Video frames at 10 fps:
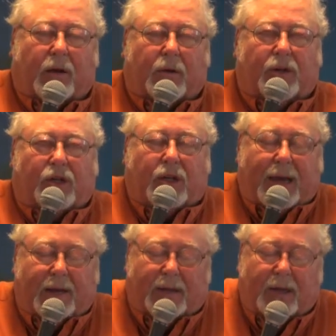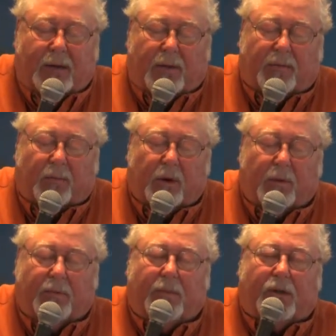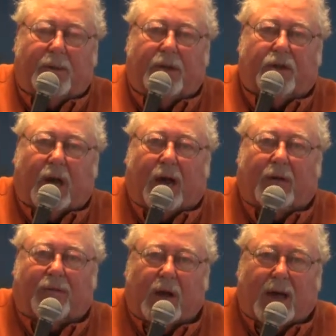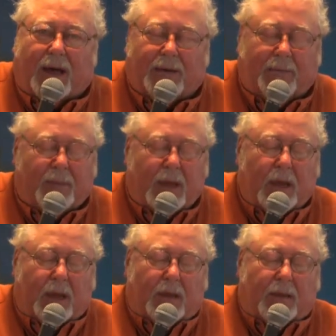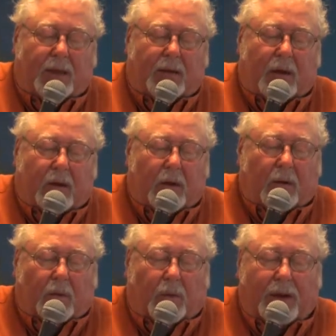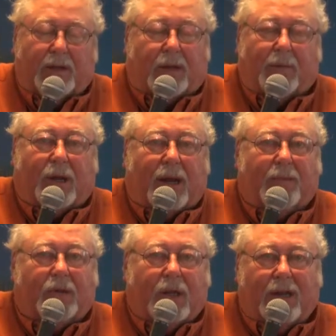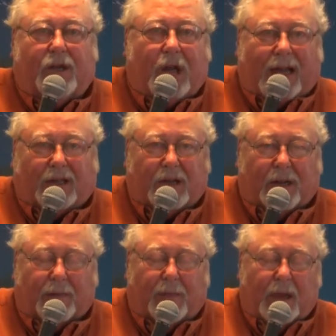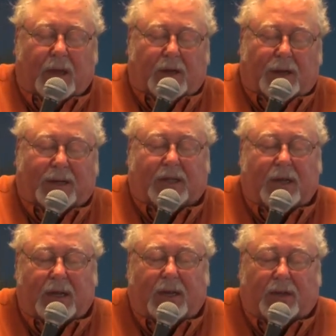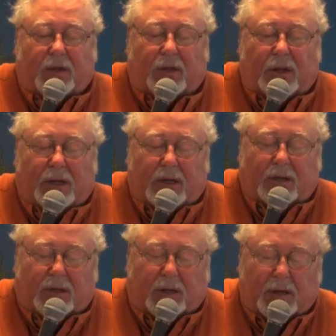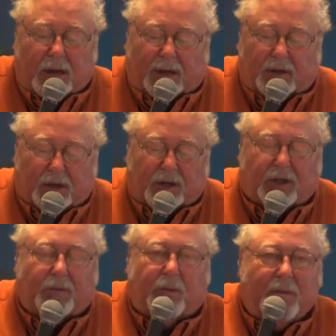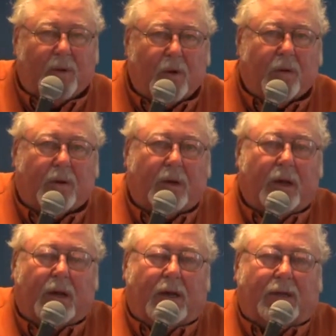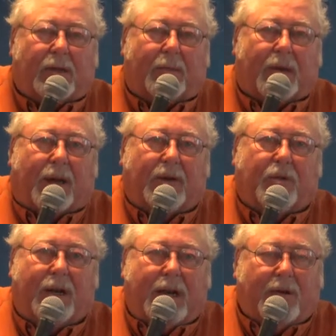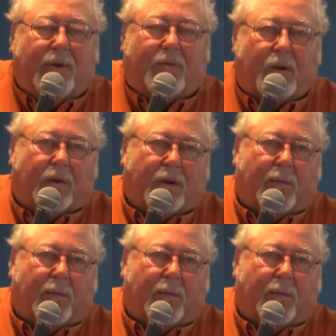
Christianity. If we're to be a child of God, then we sometimes need chastening. Chastening is, is not just rebuke. Sometimes we need rebuke.